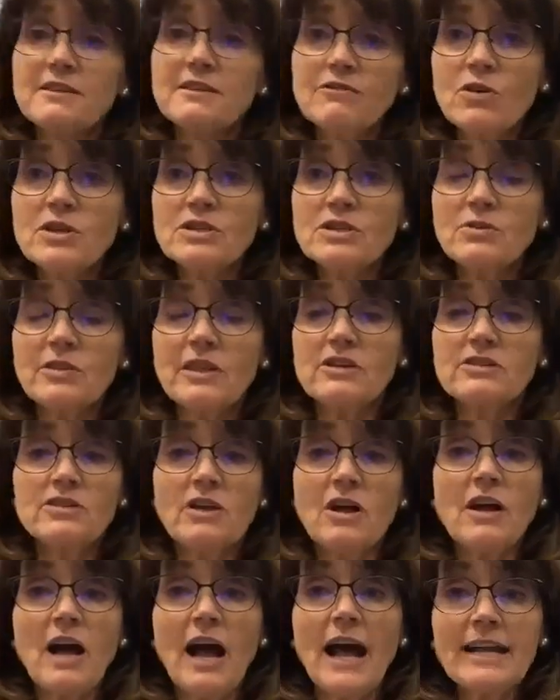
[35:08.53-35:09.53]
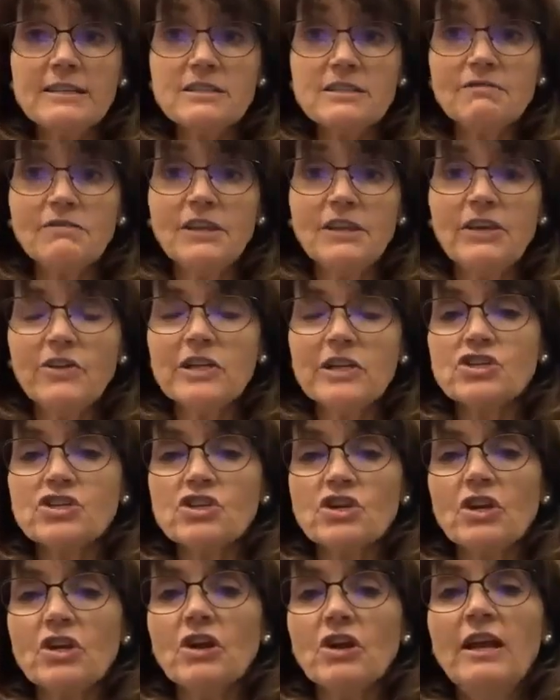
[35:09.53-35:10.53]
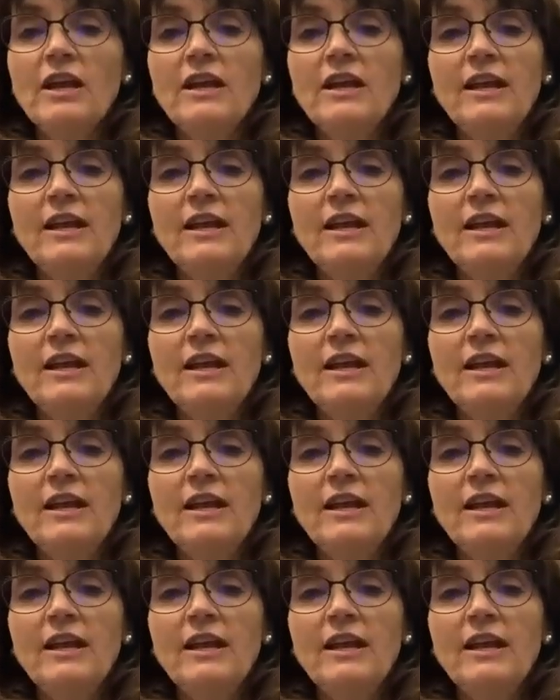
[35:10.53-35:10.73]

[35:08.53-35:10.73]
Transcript: Of course, there's all kinds of literature.